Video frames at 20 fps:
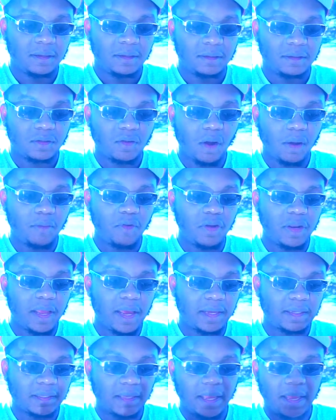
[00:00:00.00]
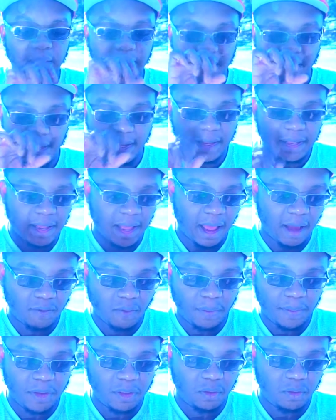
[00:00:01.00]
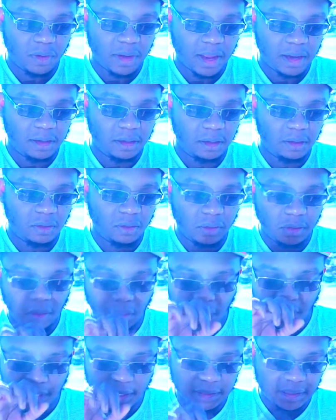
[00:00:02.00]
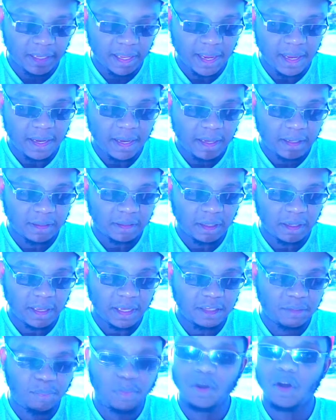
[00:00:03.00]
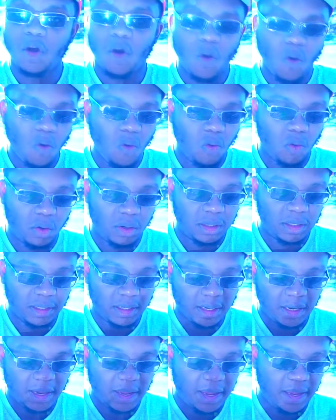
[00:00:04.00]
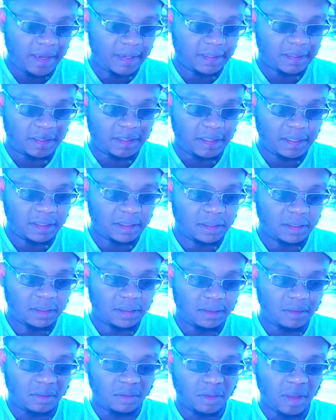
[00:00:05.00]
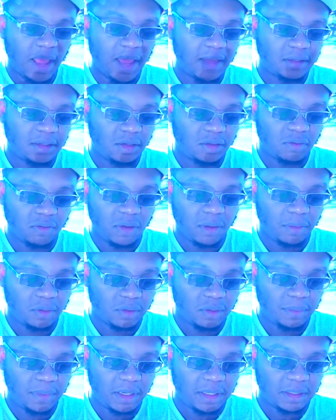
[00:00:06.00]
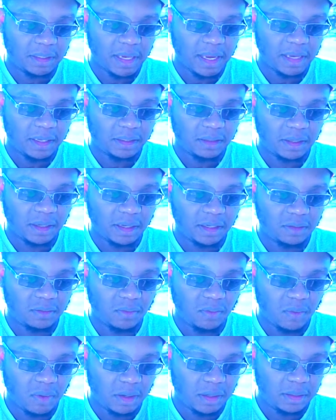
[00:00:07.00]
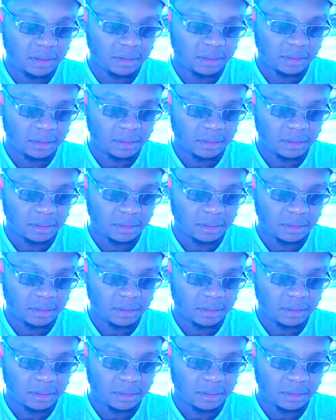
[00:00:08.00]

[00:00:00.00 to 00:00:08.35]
Skarmory nest, and I'm gonna be doing that Lugia today. So let's put on an instance, actually three of them to be exact. So there's one,